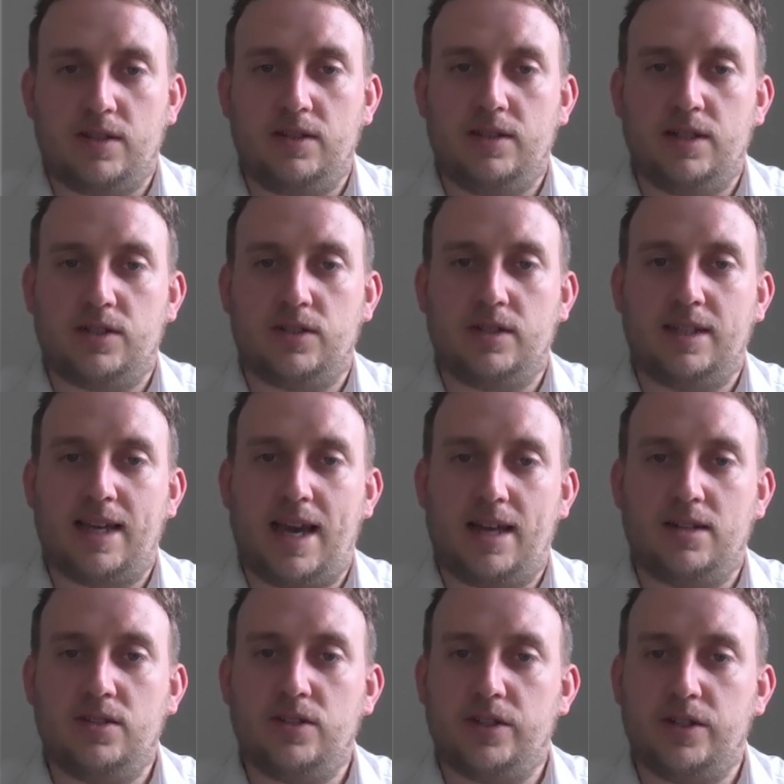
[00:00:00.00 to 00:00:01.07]
condition
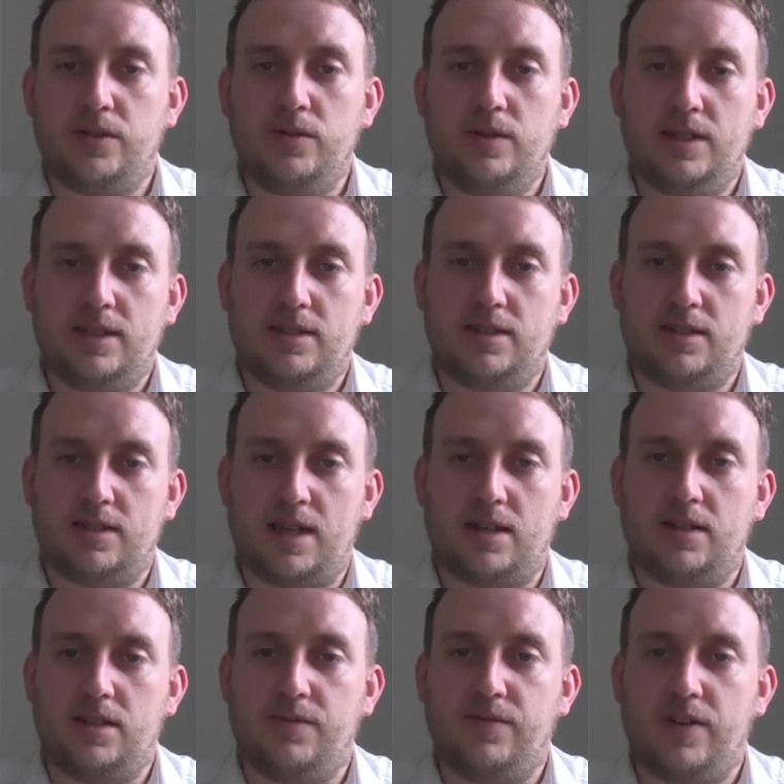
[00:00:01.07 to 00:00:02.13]
can do in
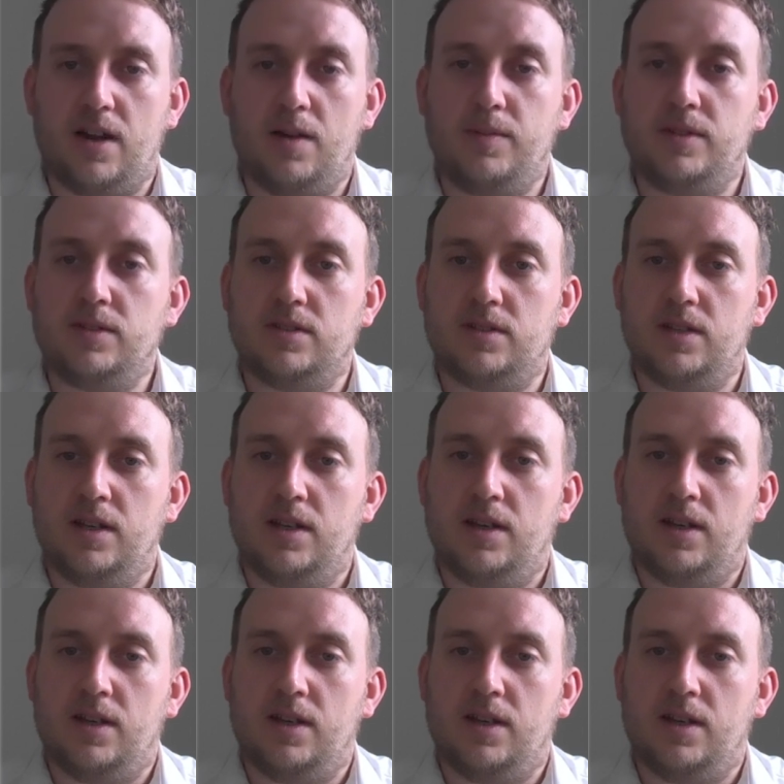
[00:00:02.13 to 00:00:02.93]
standard environments